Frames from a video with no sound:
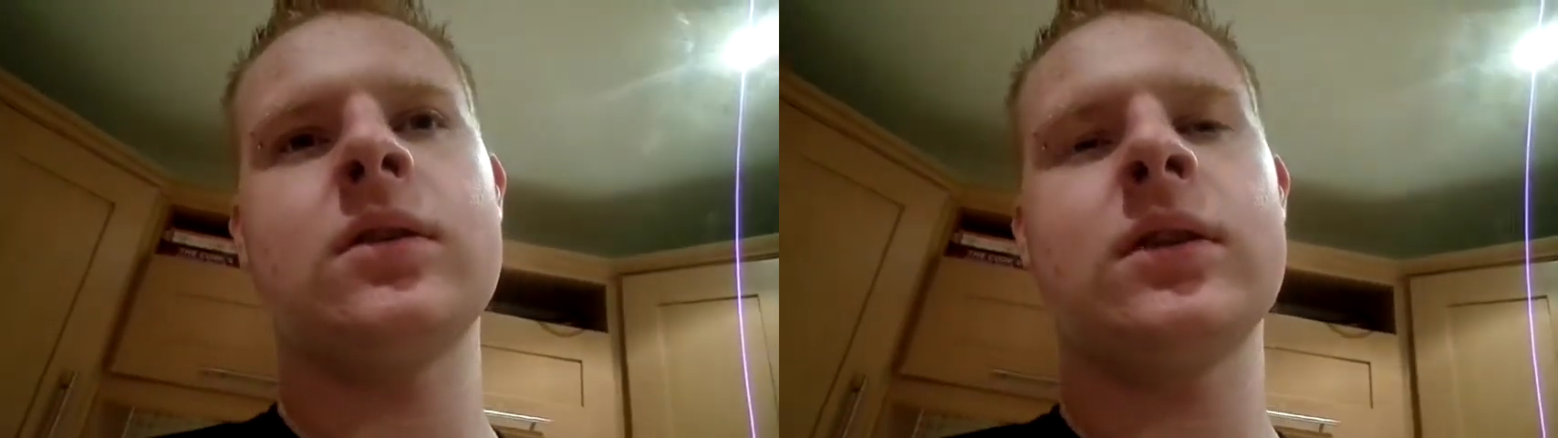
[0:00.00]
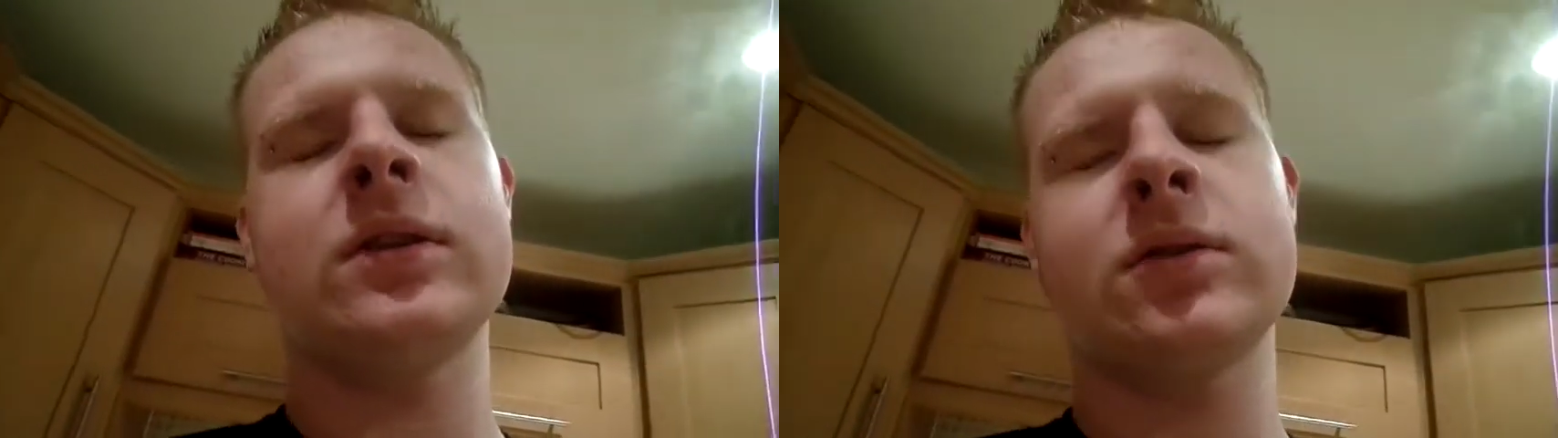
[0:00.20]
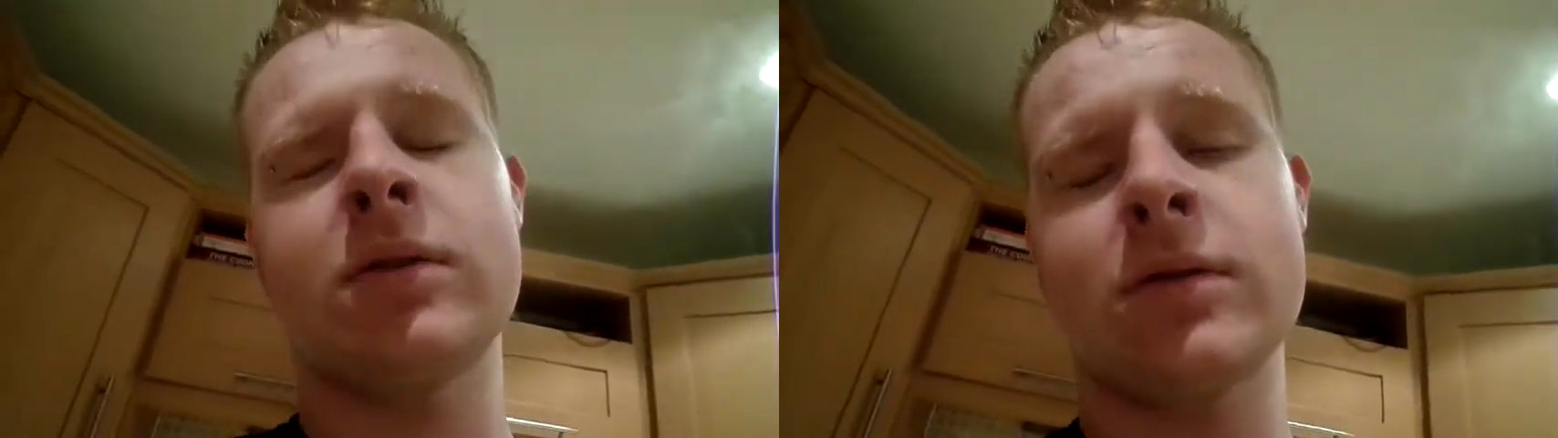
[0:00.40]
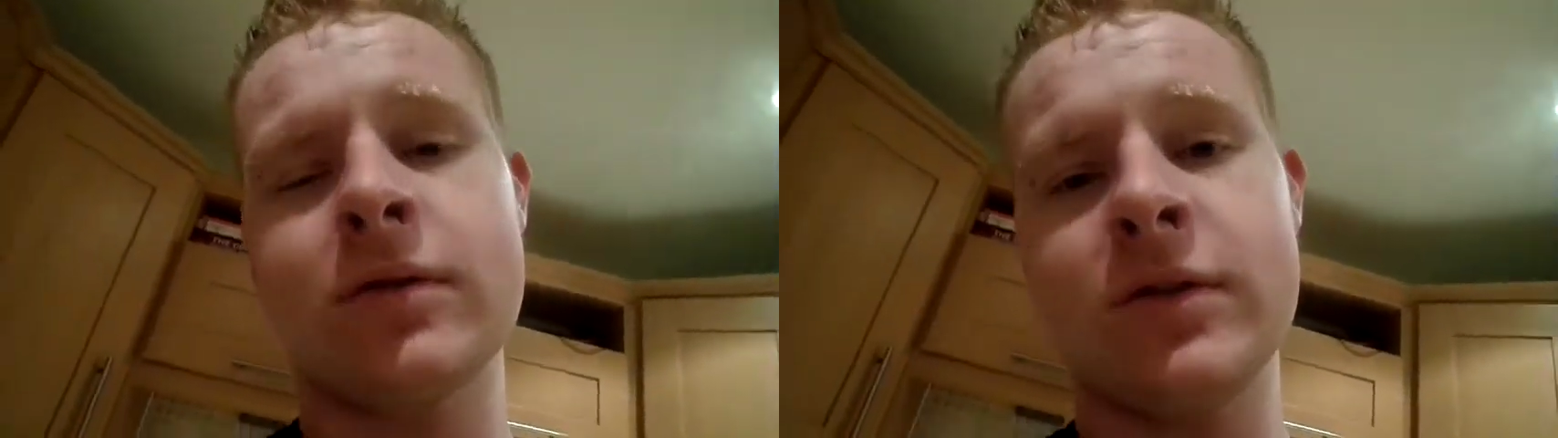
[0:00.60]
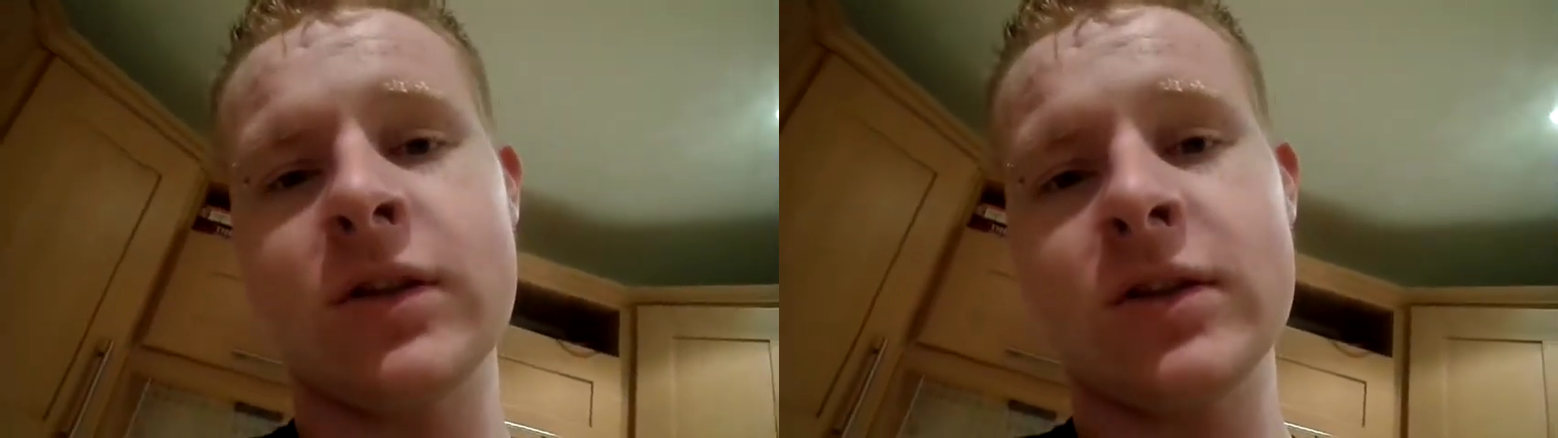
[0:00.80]
that's what I've got
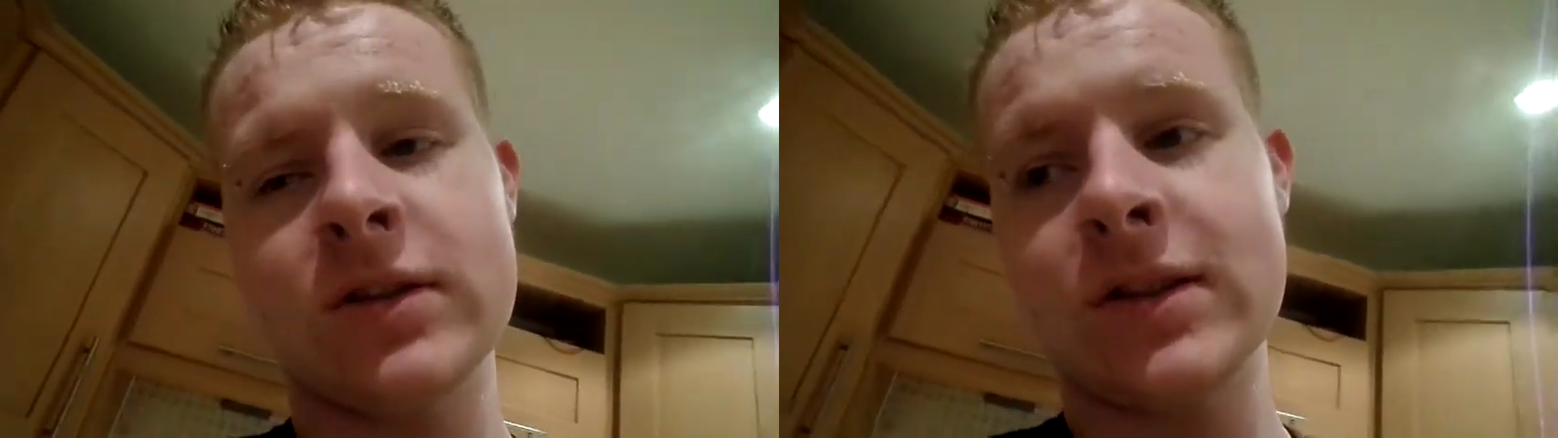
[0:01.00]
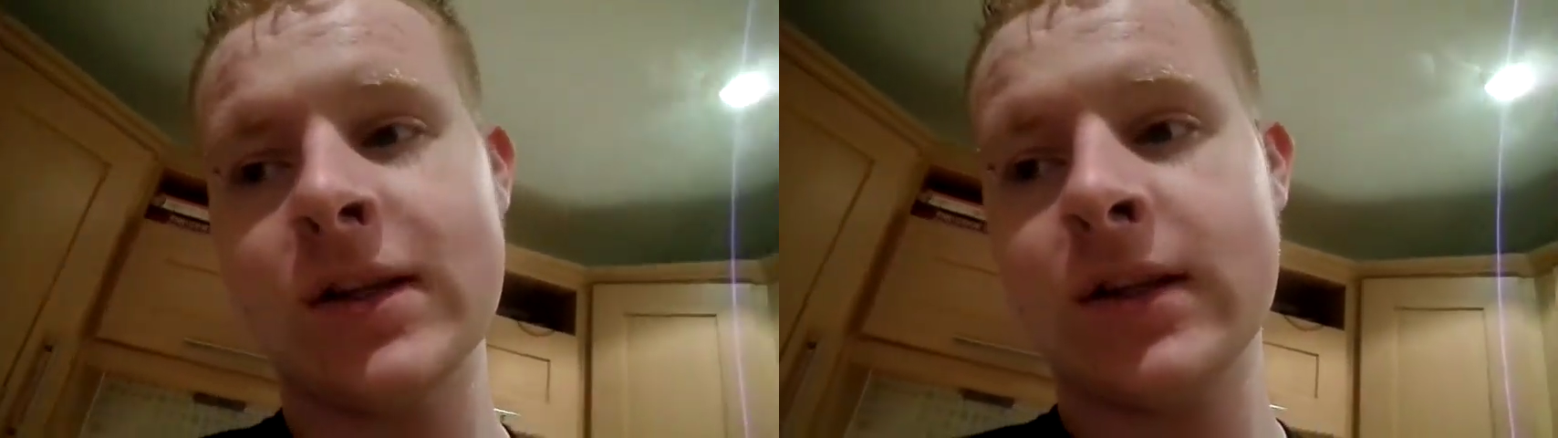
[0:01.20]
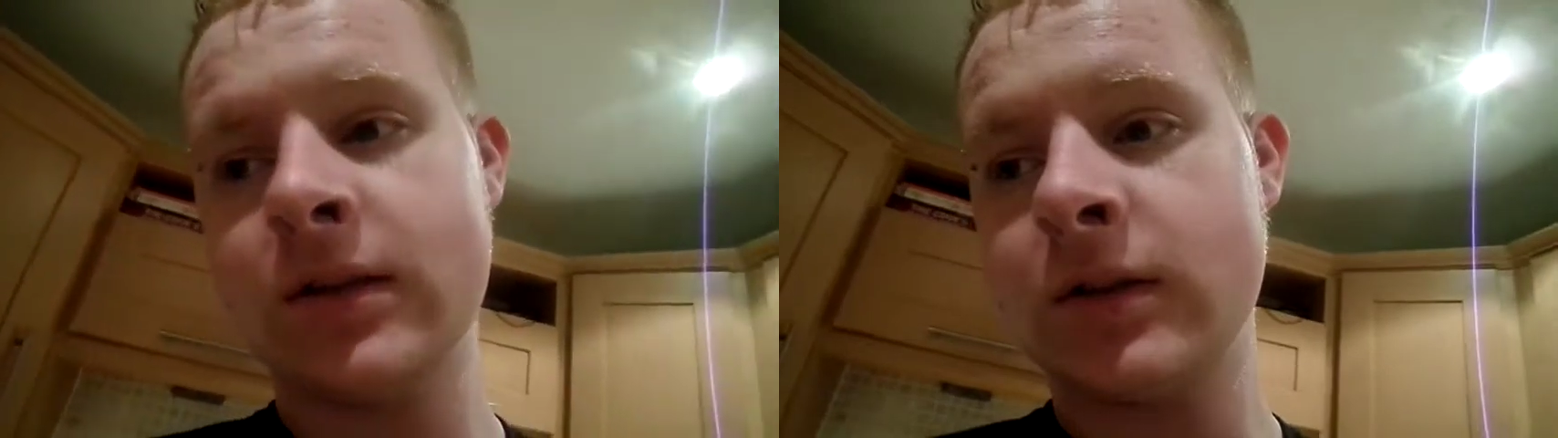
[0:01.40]
for you guys today.